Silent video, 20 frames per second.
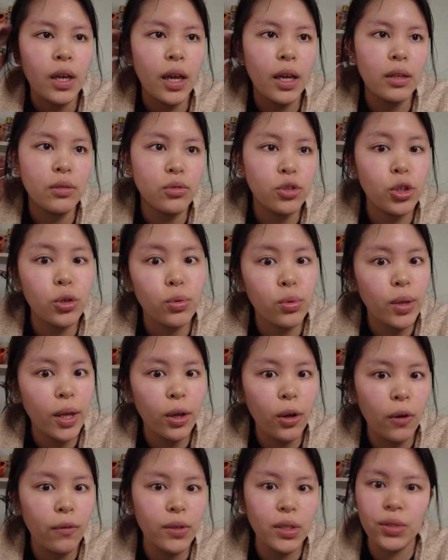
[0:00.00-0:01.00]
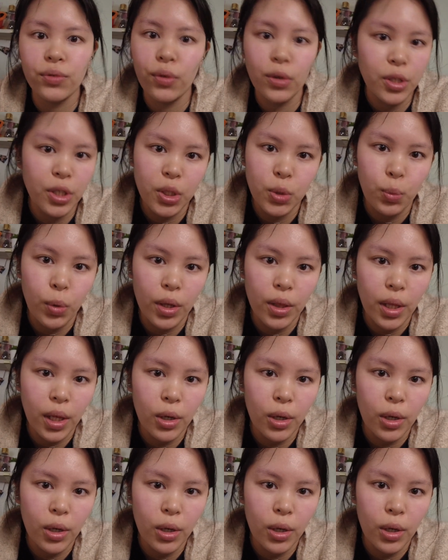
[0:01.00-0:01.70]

and 2 layovers versus 1